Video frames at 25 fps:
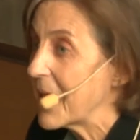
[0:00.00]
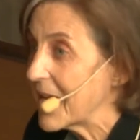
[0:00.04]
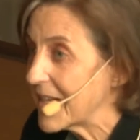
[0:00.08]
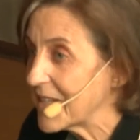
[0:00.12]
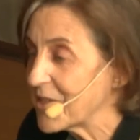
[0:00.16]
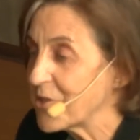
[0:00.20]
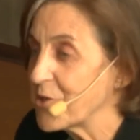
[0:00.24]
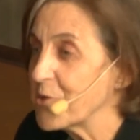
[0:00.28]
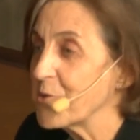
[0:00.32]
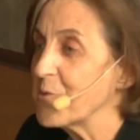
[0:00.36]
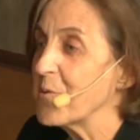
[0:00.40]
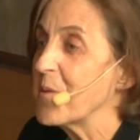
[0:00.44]
uh,
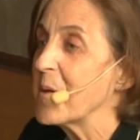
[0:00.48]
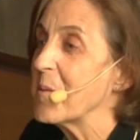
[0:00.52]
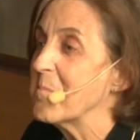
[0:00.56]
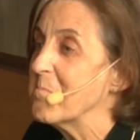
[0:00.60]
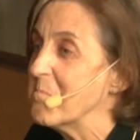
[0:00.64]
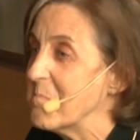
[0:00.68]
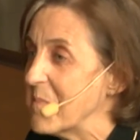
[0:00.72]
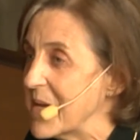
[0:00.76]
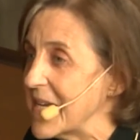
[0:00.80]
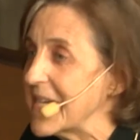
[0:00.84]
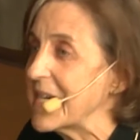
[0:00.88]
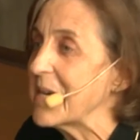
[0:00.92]
do the
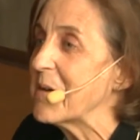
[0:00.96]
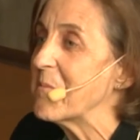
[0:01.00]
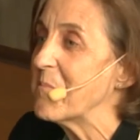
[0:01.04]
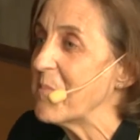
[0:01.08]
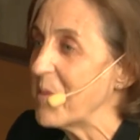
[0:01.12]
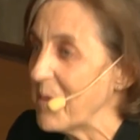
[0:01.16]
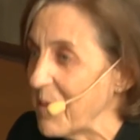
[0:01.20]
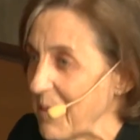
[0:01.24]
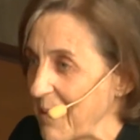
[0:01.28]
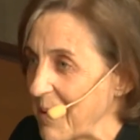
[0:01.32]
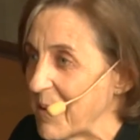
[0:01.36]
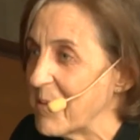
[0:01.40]

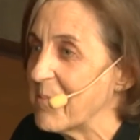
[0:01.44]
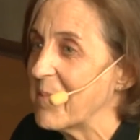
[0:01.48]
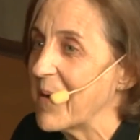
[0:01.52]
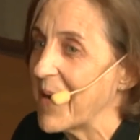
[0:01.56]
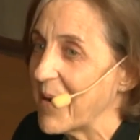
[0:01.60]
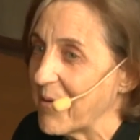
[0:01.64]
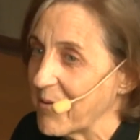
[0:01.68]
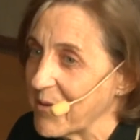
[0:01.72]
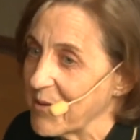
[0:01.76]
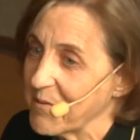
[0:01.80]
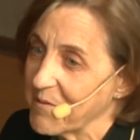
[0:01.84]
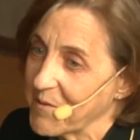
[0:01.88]
minimal
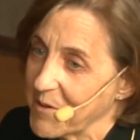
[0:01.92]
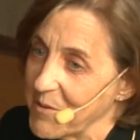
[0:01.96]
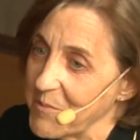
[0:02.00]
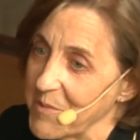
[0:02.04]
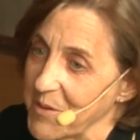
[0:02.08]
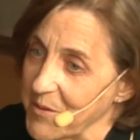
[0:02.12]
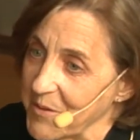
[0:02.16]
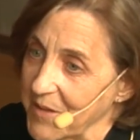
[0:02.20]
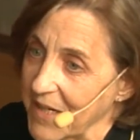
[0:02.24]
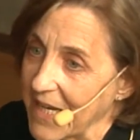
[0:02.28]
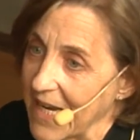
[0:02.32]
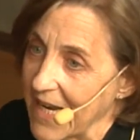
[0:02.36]
amount of
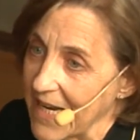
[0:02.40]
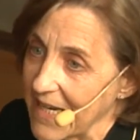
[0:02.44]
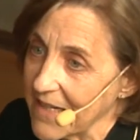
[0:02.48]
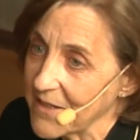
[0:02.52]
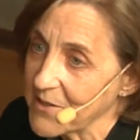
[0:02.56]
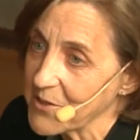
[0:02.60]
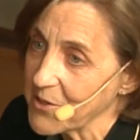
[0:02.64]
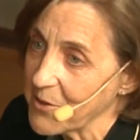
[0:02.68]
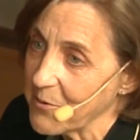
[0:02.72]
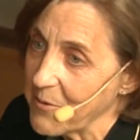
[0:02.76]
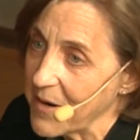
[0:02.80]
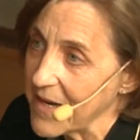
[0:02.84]
communicating
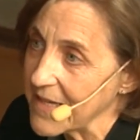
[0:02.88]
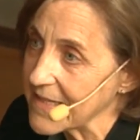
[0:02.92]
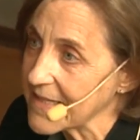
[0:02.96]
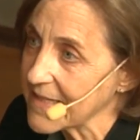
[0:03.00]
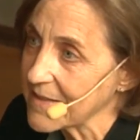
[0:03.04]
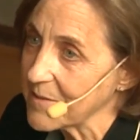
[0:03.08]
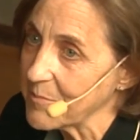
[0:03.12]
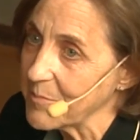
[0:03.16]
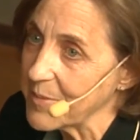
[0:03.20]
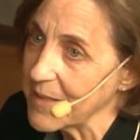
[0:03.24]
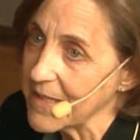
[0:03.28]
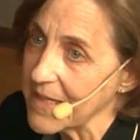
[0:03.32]
so as
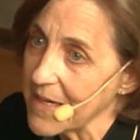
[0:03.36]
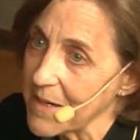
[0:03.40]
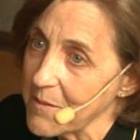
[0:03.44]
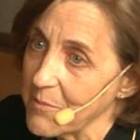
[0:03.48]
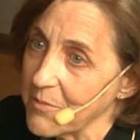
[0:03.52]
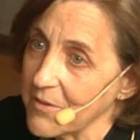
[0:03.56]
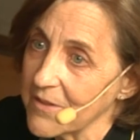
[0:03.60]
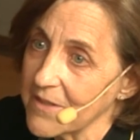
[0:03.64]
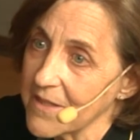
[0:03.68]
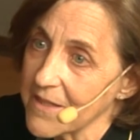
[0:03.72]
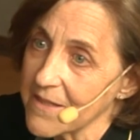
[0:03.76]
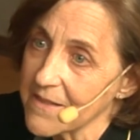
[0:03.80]
to be
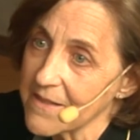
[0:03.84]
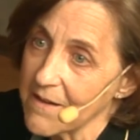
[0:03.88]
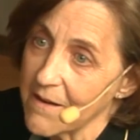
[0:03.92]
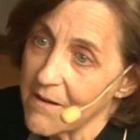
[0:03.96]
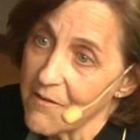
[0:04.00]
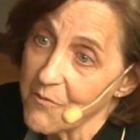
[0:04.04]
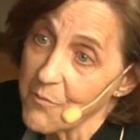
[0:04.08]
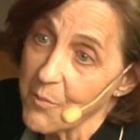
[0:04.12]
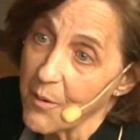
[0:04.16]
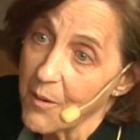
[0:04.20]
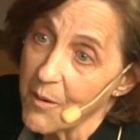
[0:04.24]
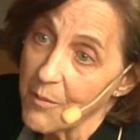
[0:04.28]
able to
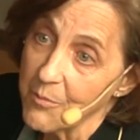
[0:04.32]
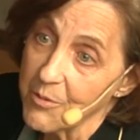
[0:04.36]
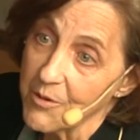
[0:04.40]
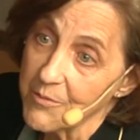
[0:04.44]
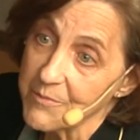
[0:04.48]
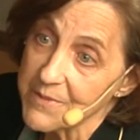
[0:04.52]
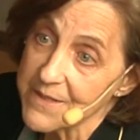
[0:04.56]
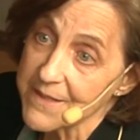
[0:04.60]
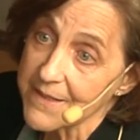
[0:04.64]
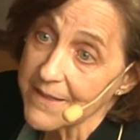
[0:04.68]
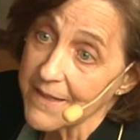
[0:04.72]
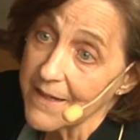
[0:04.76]
solve
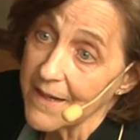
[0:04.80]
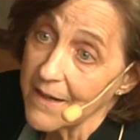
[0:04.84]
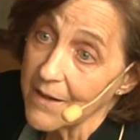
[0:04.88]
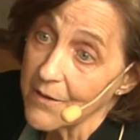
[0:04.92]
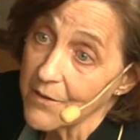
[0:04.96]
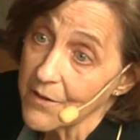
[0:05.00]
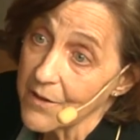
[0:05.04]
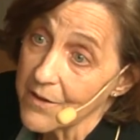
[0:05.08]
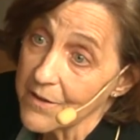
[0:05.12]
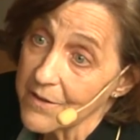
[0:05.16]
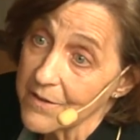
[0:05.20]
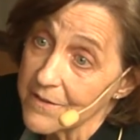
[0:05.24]
problems
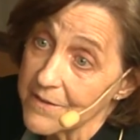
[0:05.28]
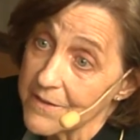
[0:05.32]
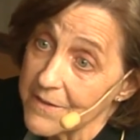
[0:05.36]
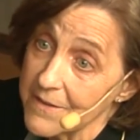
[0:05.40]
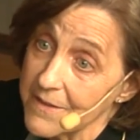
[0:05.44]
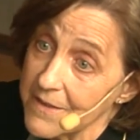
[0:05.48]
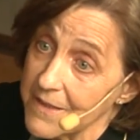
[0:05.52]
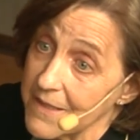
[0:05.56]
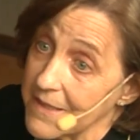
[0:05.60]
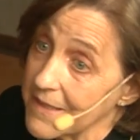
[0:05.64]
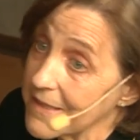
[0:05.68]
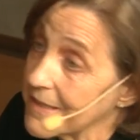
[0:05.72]
together.
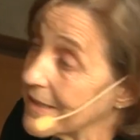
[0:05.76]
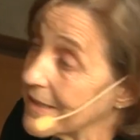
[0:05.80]
Do you